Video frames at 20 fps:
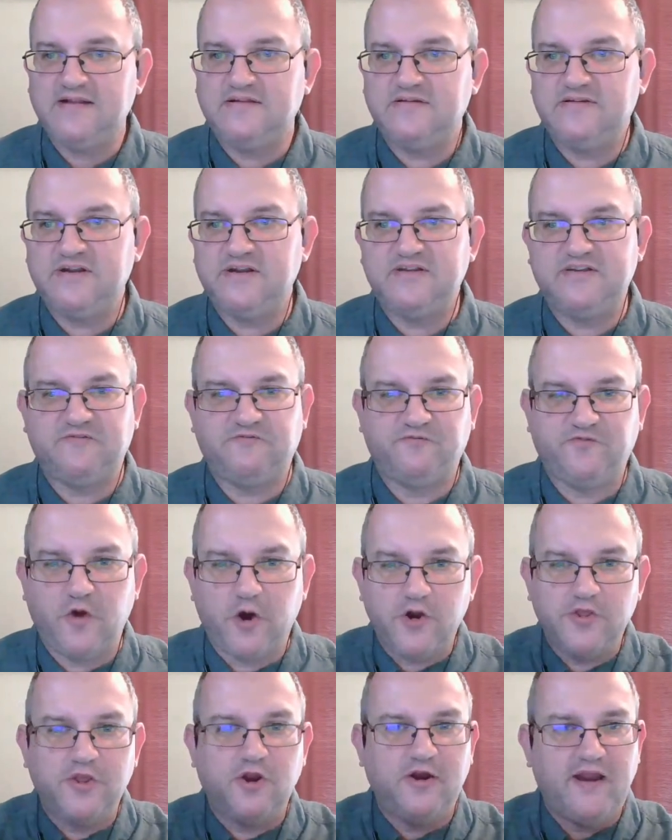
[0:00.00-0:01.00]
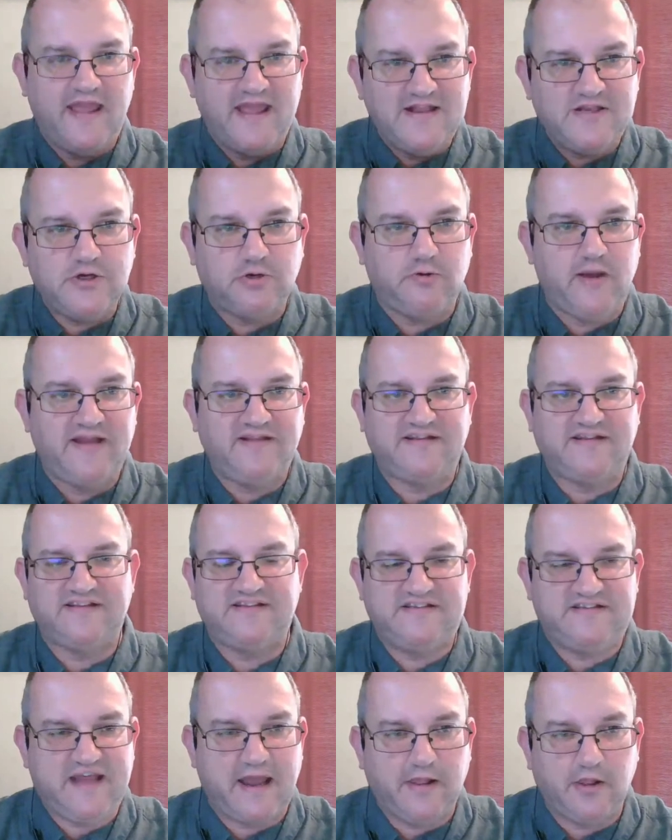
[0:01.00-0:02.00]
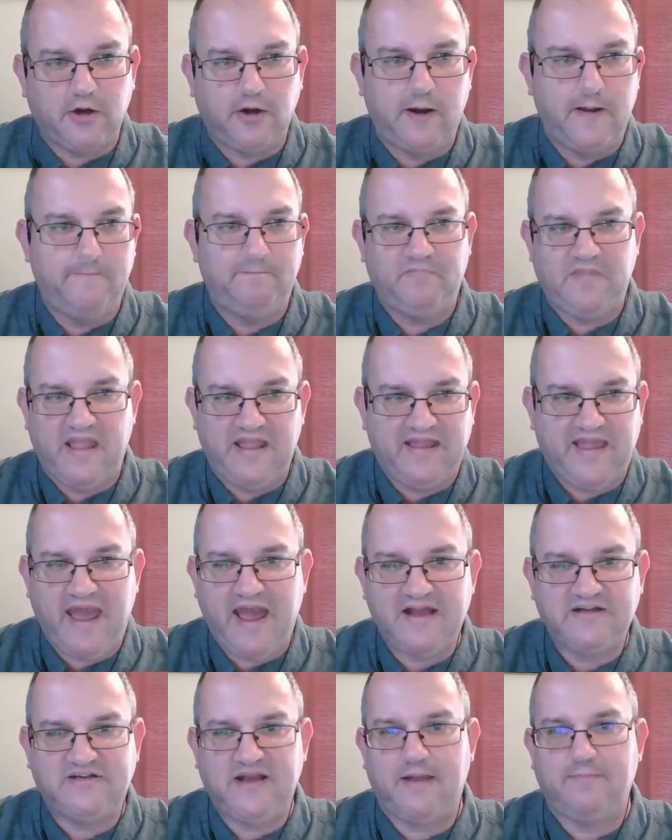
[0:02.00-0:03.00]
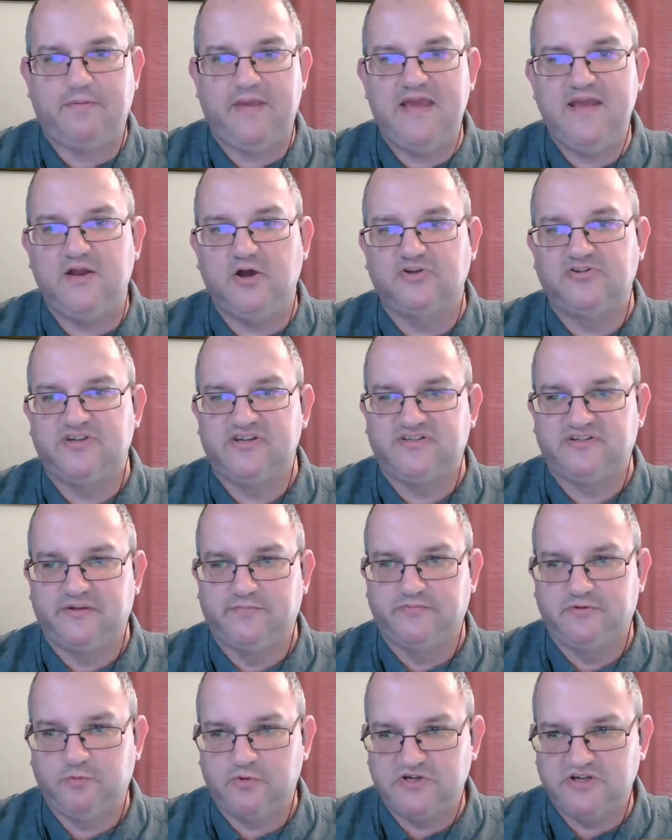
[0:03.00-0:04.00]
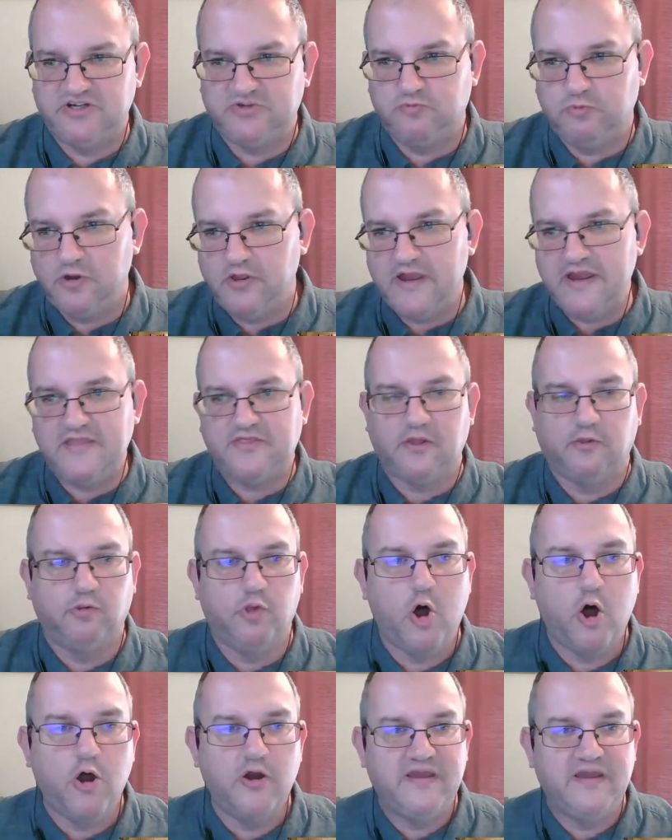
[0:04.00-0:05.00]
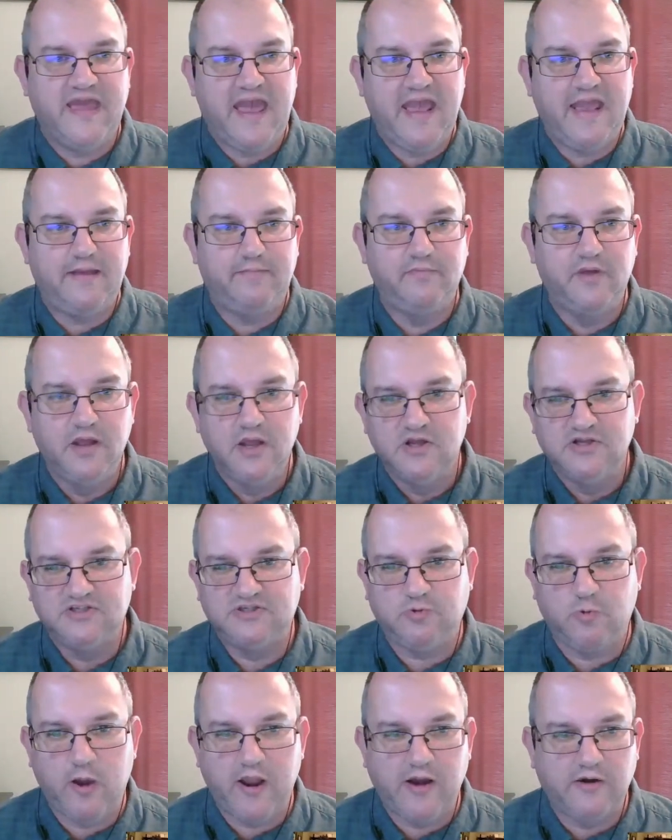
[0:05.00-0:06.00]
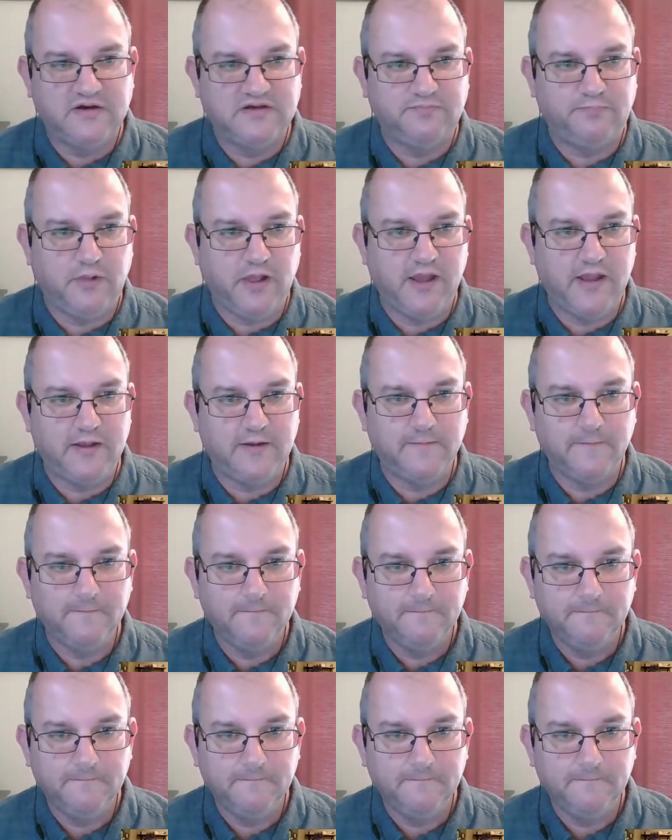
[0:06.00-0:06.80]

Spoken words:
just further integrated seller and Cash App ecosystems, which is really the long game Square is playing.